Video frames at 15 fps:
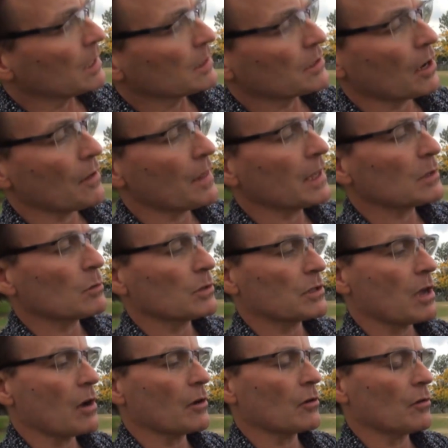So that's
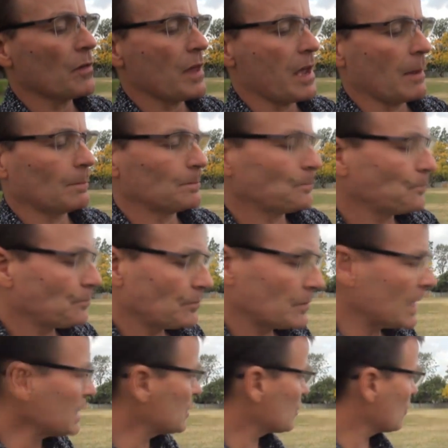what's going on there.
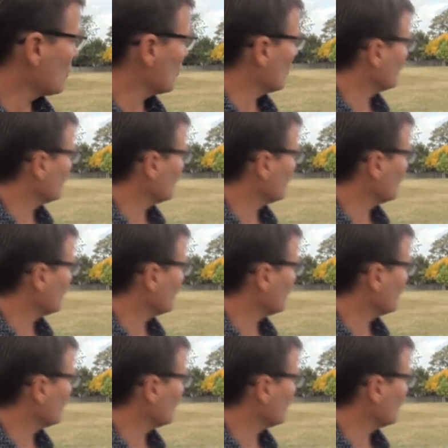Let's screw it